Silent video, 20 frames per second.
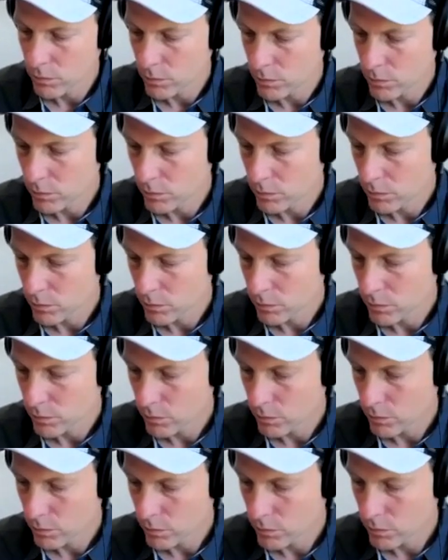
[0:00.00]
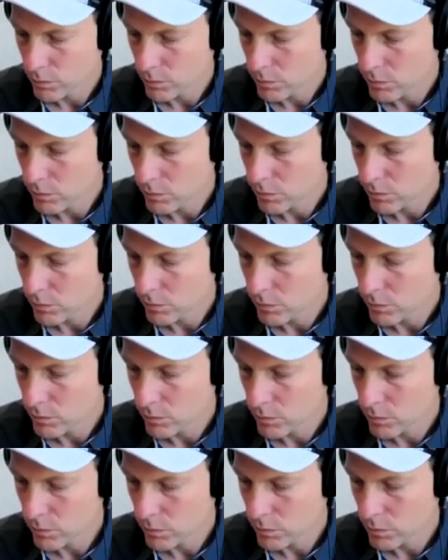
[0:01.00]

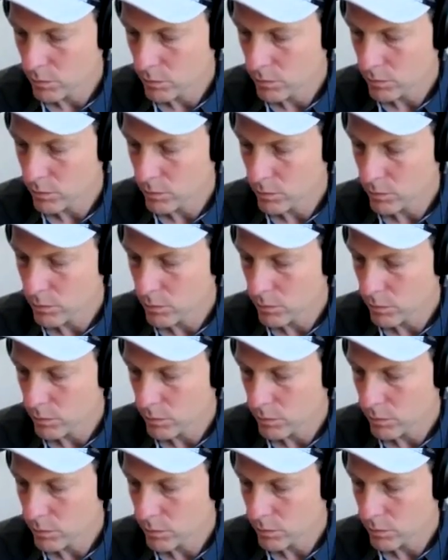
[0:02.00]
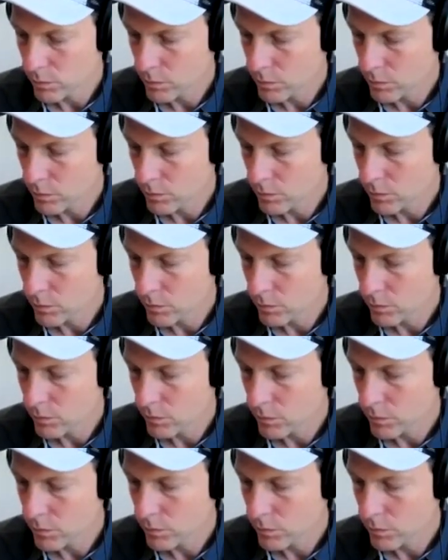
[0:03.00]

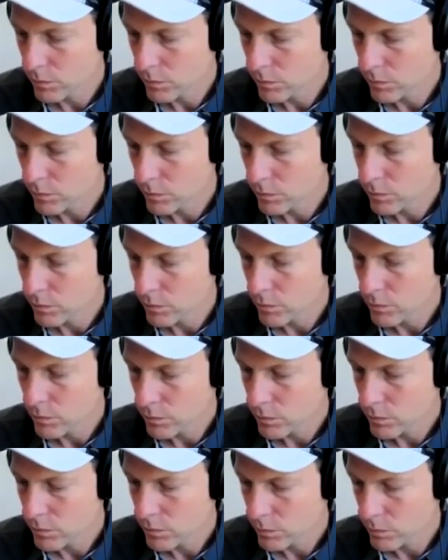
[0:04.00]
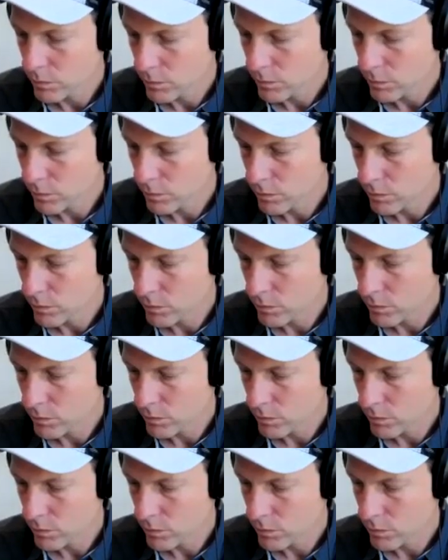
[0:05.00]

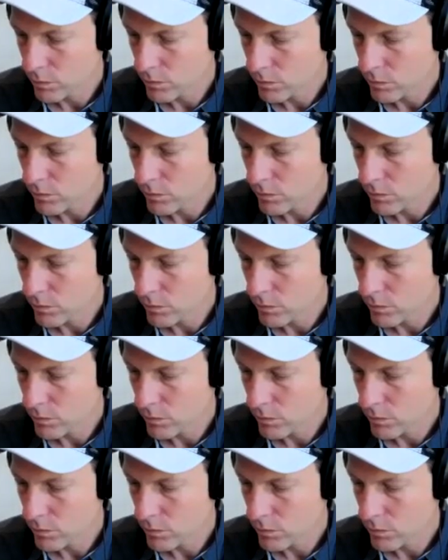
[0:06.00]
This person isn't speaking.